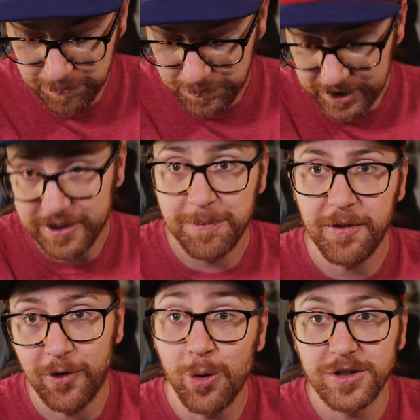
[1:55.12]
picked up,
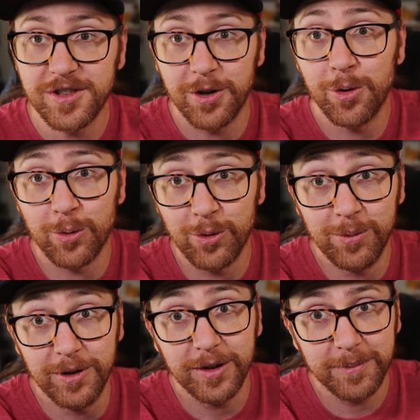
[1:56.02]
of course, the core
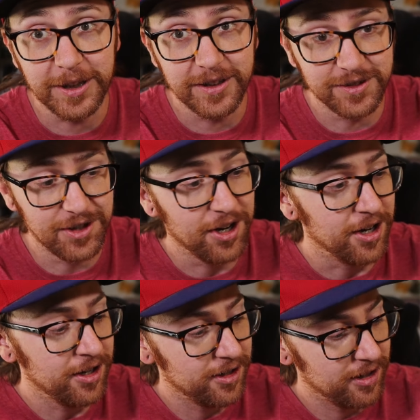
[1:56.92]
rulebook because
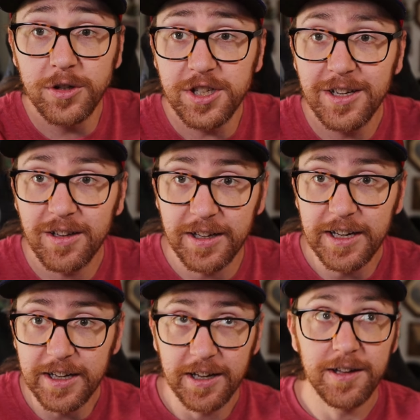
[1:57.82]
duh.
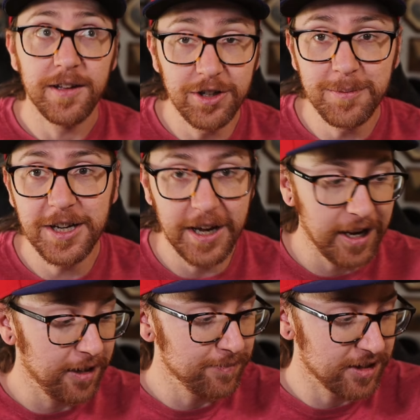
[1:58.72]
Fortunately, Goodman
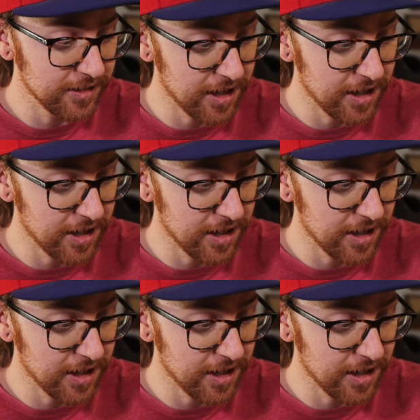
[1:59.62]
Games has